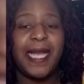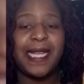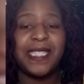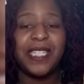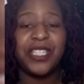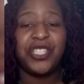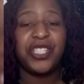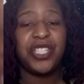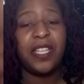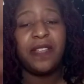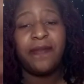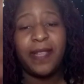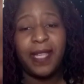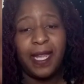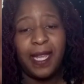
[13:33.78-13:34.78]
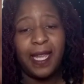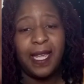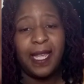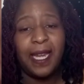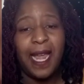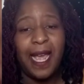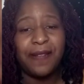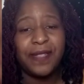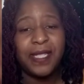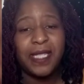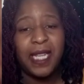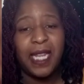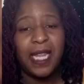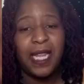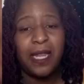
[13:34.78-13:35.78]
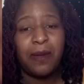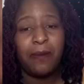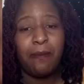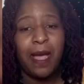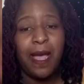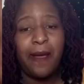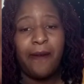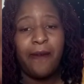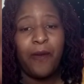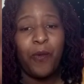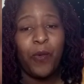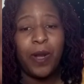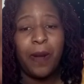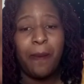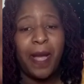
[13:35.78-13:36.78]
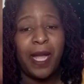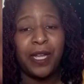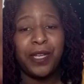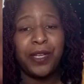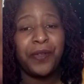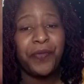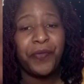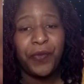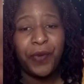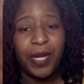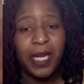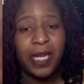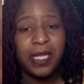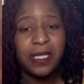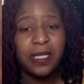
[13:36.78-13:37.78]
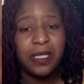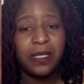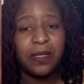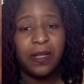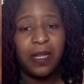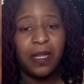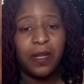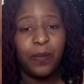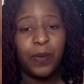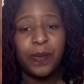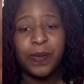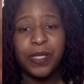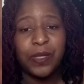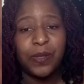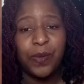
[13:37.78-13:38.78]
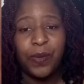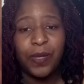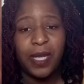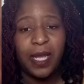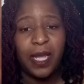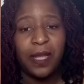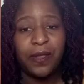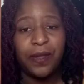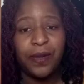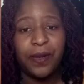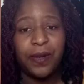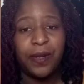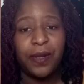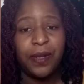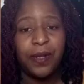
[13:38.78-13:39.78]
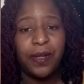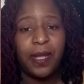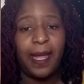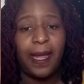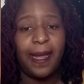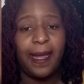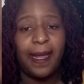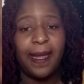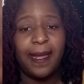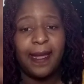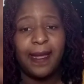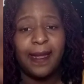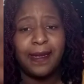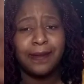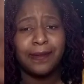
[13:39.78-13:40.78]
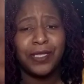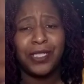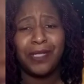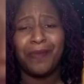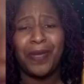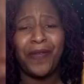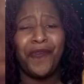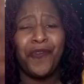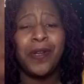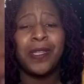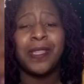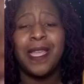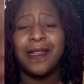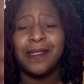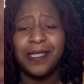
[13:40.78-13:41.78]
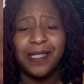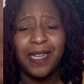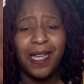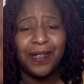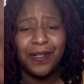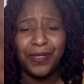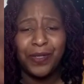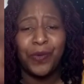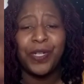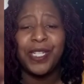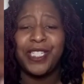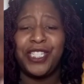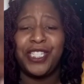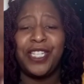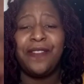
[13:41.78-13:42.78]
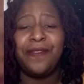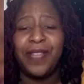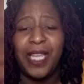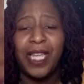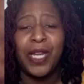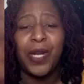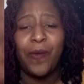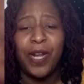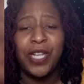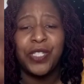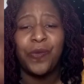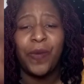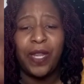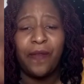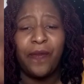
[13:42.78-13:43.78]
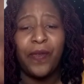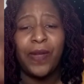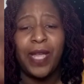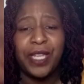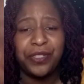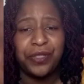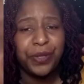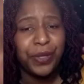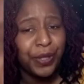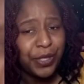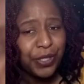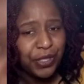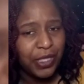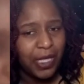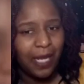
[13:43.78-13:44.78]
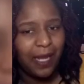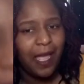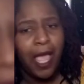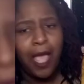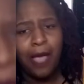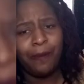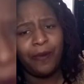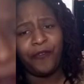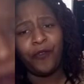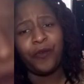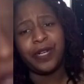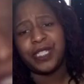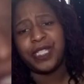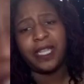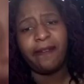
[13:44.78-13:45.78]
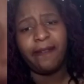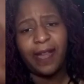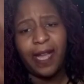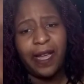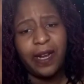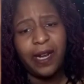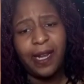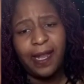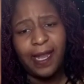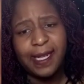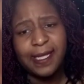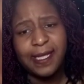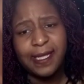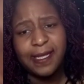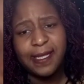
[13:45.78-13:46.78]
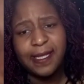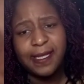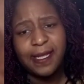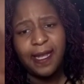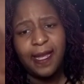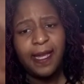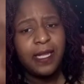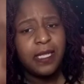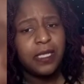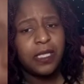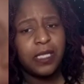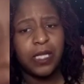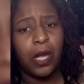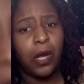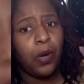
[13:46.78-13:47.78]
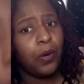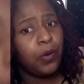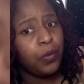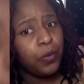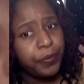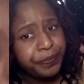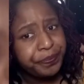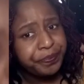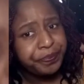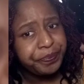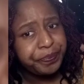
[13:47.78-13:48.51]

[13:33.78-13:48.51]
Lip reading: As a GVN, I've seen one of my good friends, we went to school together, and she made $4,000 on a GVN, graduated vocational nurse check, before she even got her license. So